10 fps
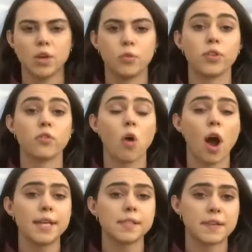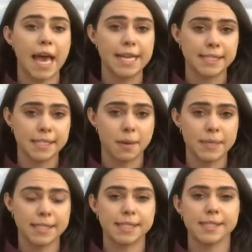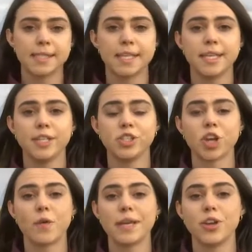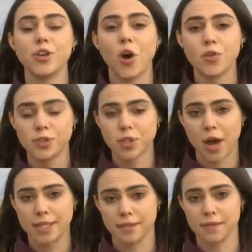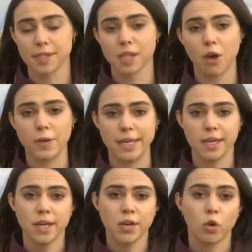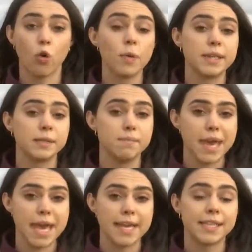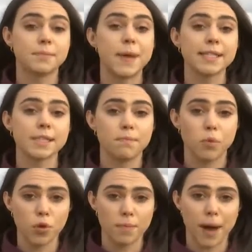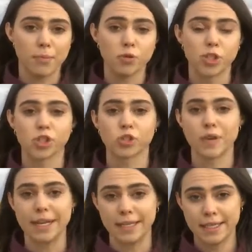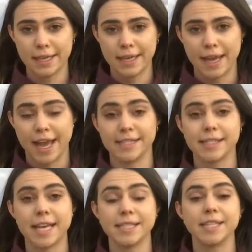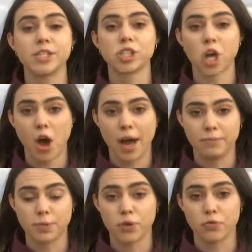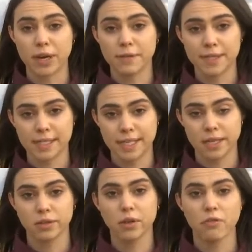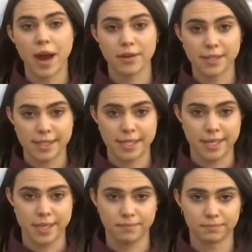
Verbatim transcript: With the rise of case numbers in Sydney showing no signs of slowing, Albury's mayor expects the border bubble to shrink and says it's time to put a ring of steel around Sydney.